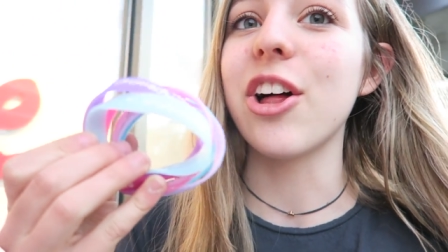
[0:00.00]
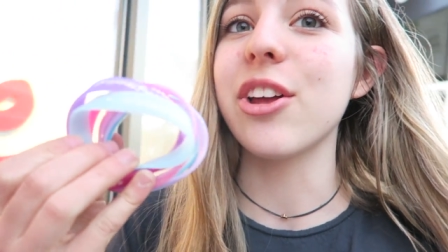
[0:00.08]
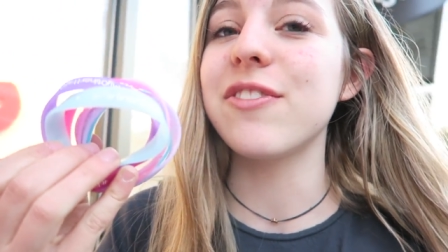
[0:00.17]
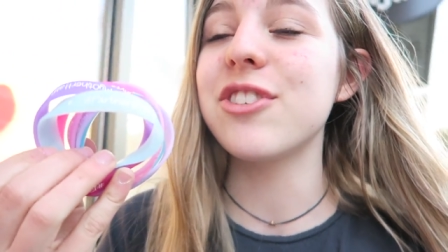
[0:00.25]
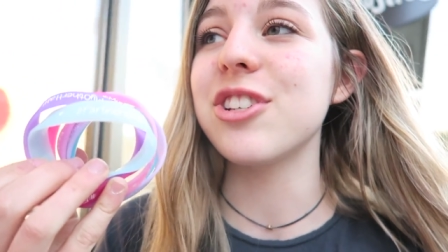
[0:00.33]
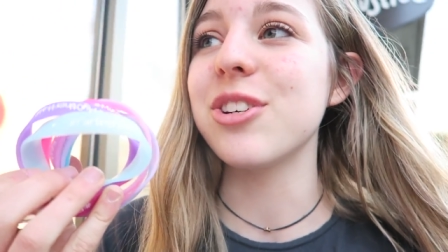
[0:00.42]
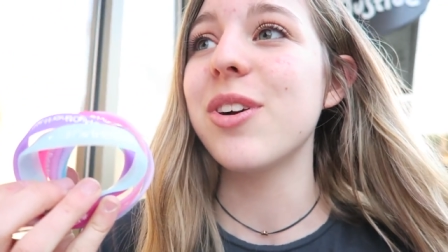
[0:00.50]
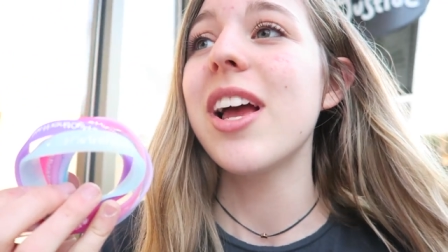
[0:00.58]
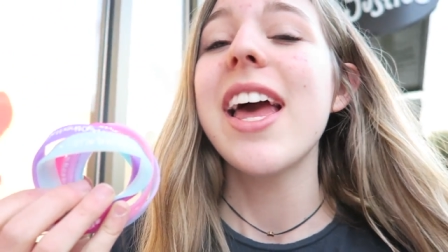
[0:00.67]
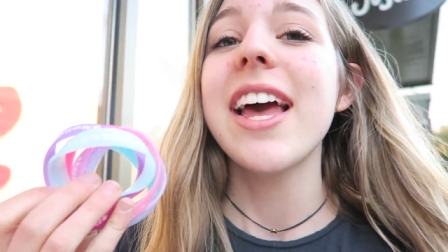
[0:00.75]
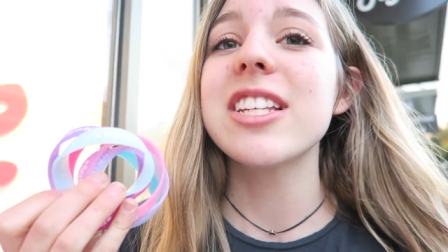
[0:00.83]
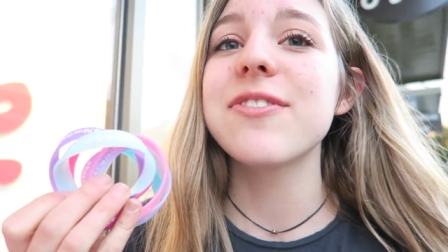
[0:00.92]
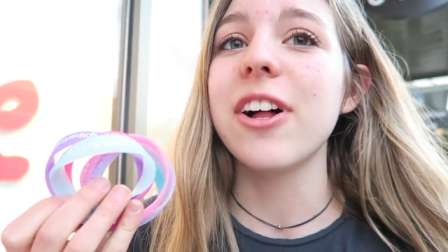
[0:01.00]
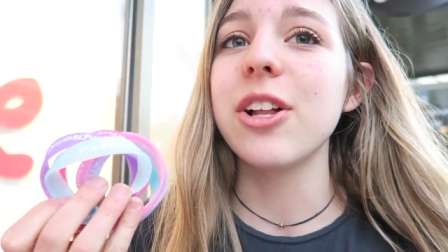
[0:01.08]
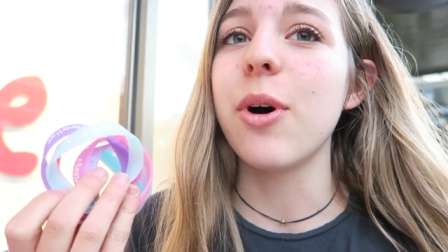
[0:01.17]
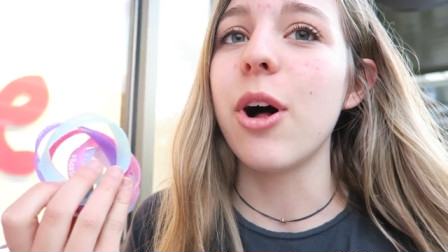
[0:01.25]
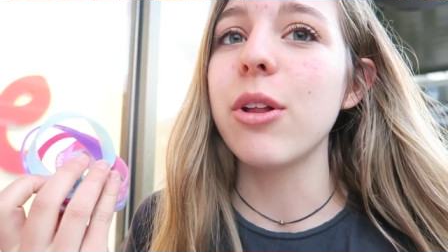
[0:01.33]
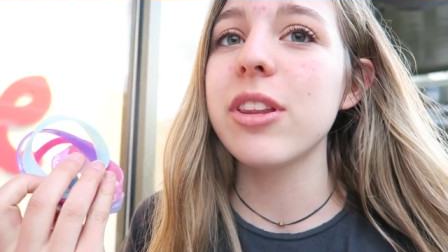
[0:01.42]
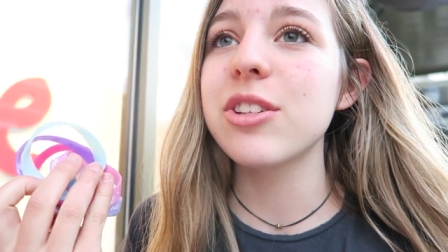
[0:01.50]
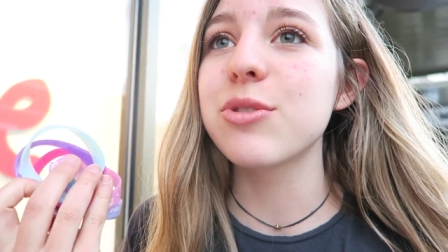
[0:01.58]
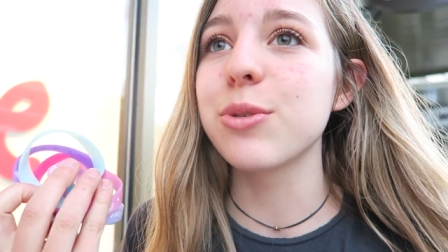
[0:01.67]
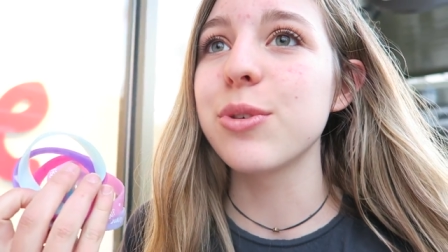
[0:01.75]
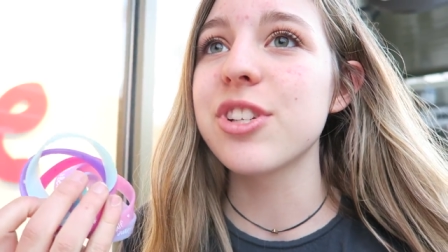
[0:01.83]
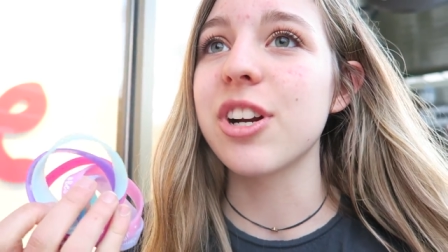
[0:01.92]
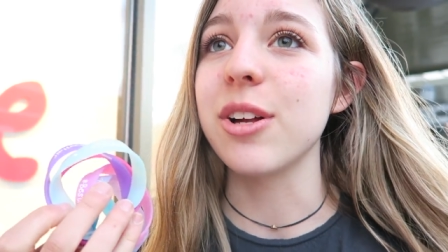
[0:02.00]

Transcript: all you have to do is follow all these rules.